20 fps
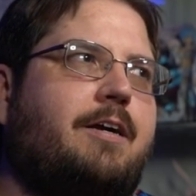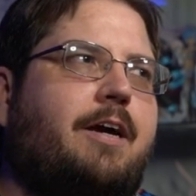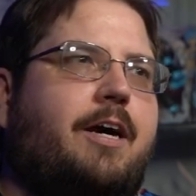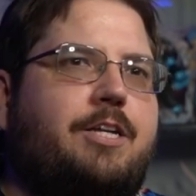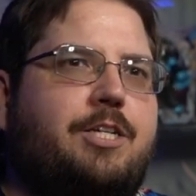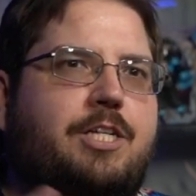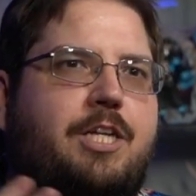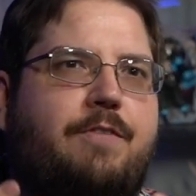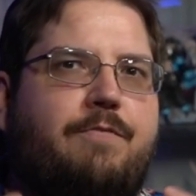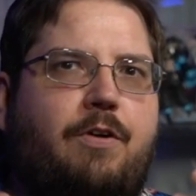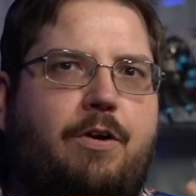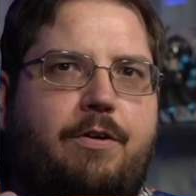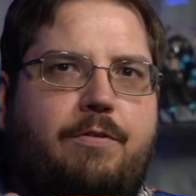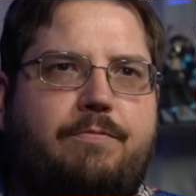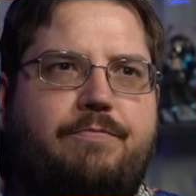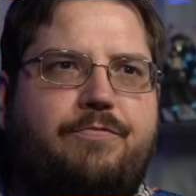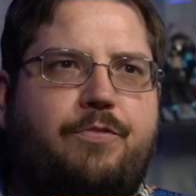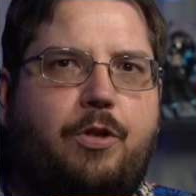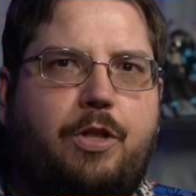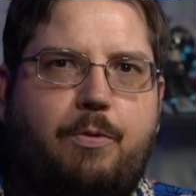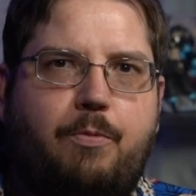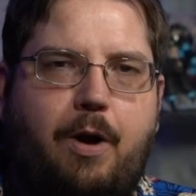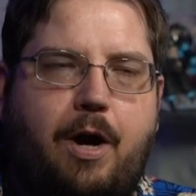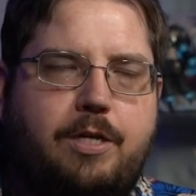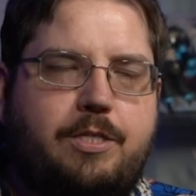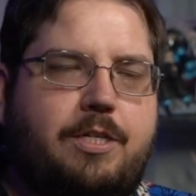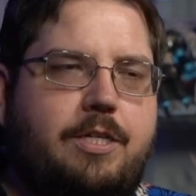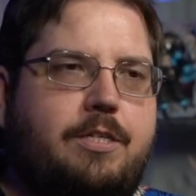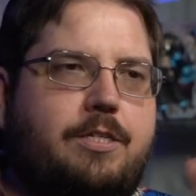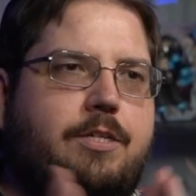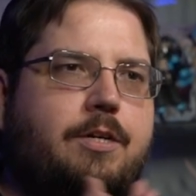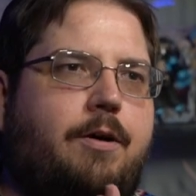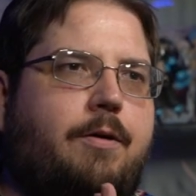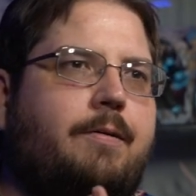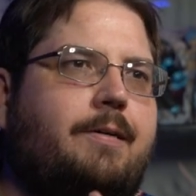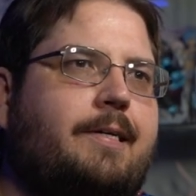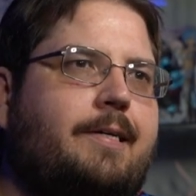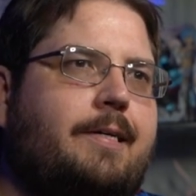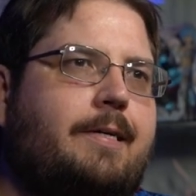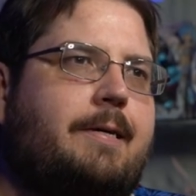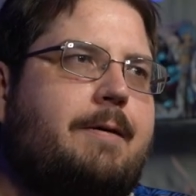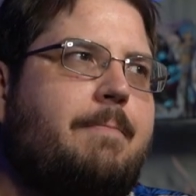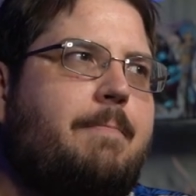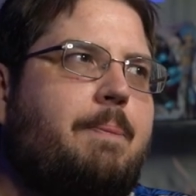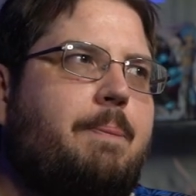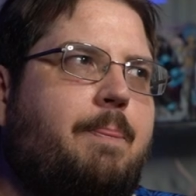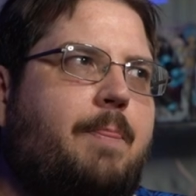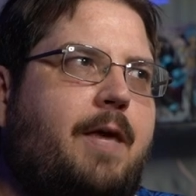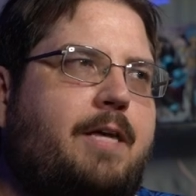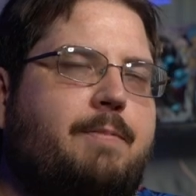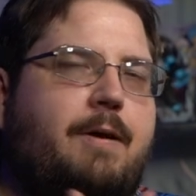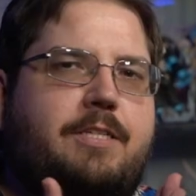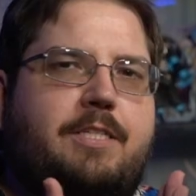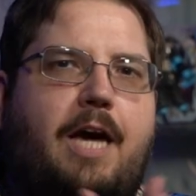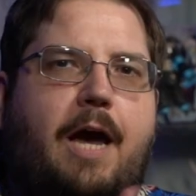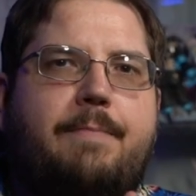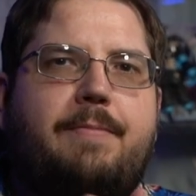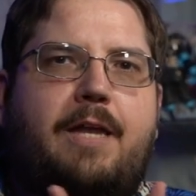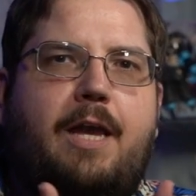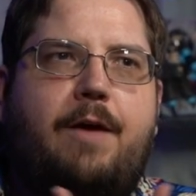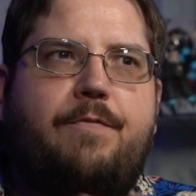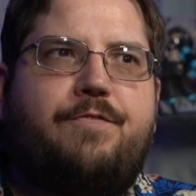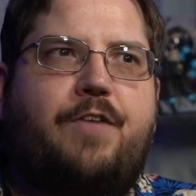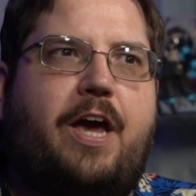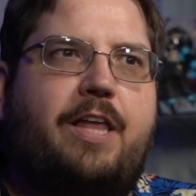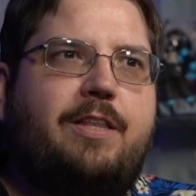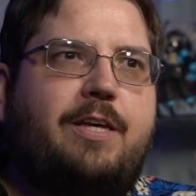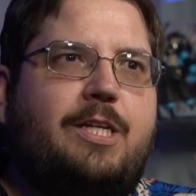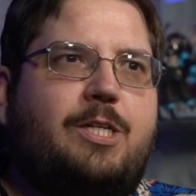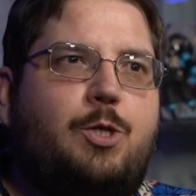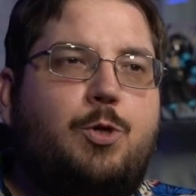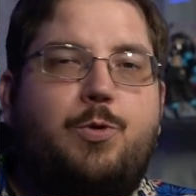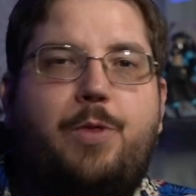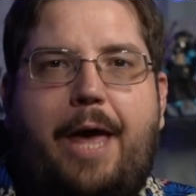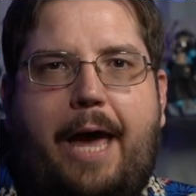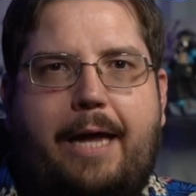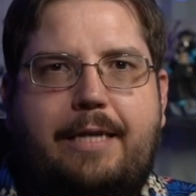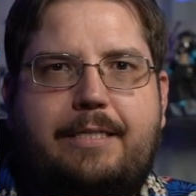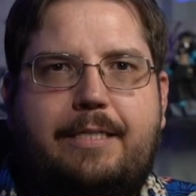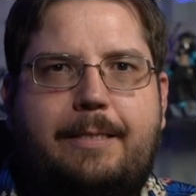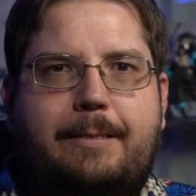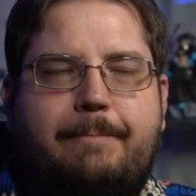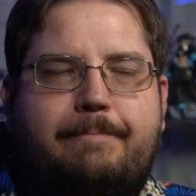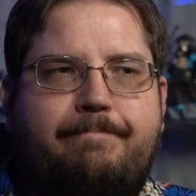I just never fully watched it. So I think it's about time that I finally do that.